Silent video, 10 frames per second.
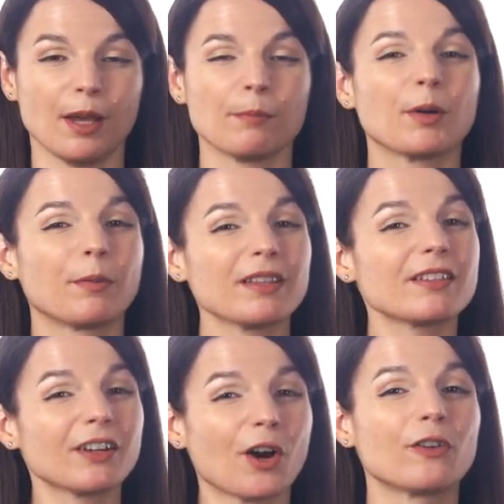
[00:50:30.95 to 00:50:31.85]
But once
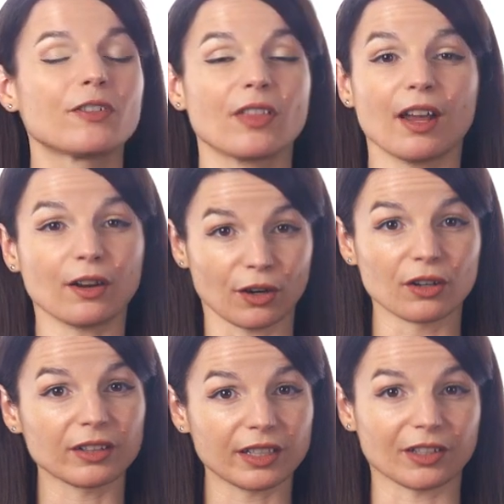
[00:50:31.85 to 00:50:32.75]
you're over that
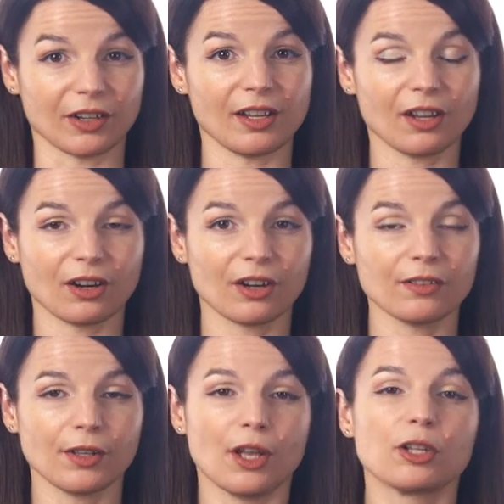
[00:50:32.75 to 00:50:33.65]
early learning curve,